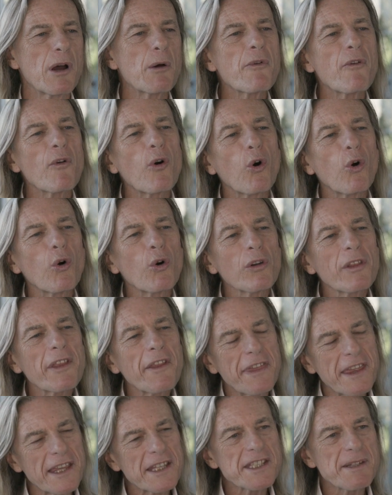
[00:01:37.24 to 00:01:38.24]
Probably all
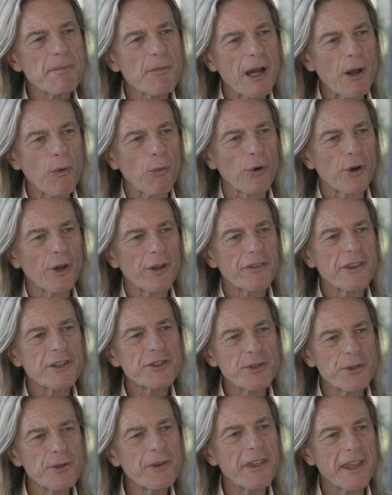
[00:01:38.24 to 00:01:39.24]
the things in my work, the
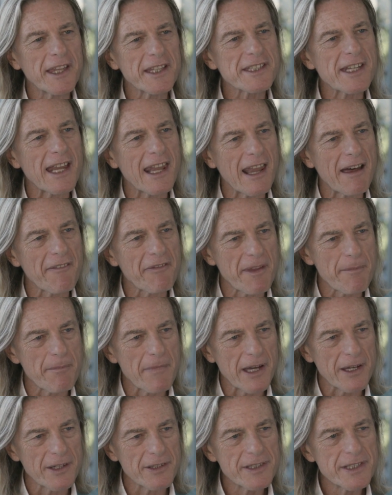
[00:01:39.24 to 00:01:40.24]
two things I love the
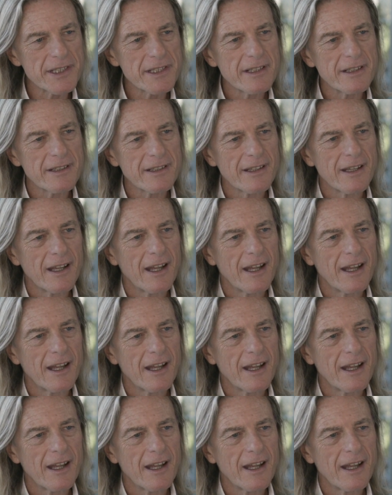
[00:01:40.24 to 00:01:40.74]
most